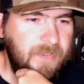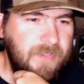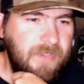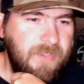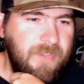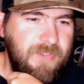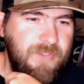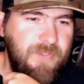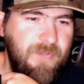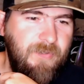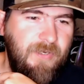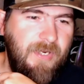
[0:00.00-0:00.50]

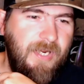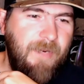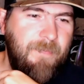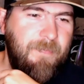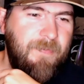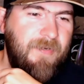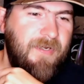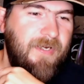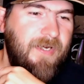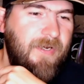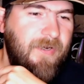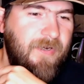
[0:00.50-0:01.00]
You and
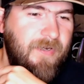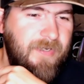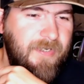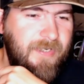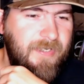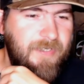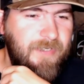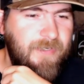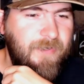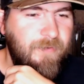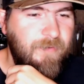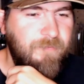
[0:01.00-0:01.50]
Epic Eric need
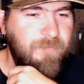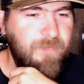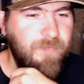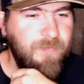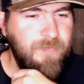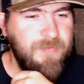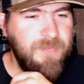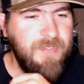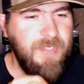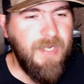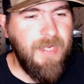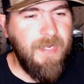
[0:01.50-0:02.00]
to go
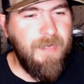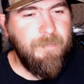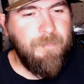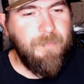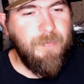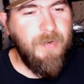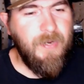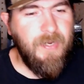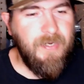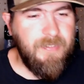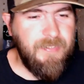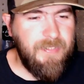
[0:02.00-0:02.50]
full-time
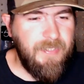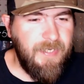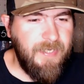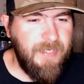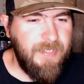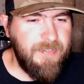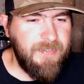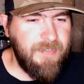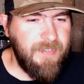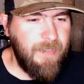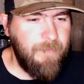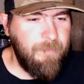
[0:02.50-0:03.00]

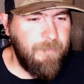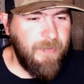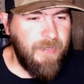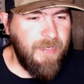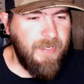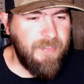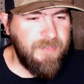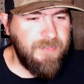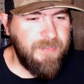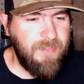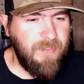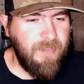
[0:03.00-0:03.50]
podcast like
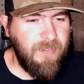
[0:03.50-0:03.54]
Bass Talk